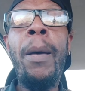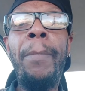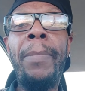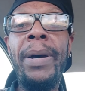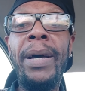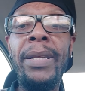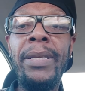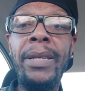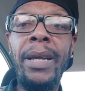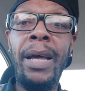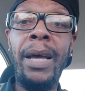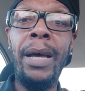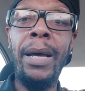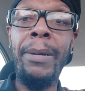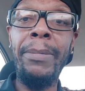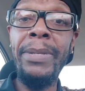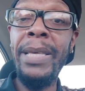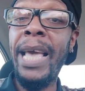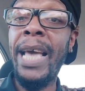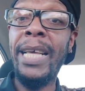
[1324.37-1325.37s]
But
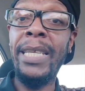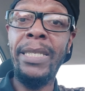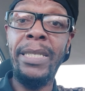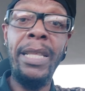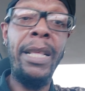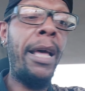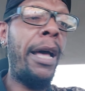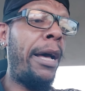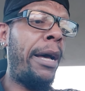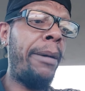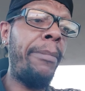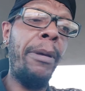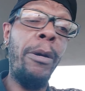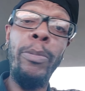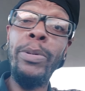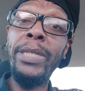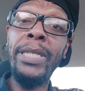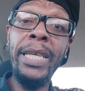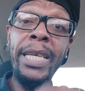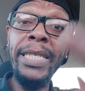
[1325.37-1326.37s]
um, yes, um,
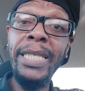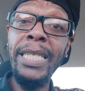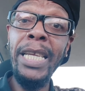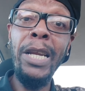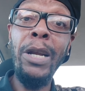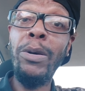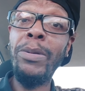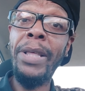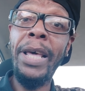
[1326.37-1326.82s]
it was a casino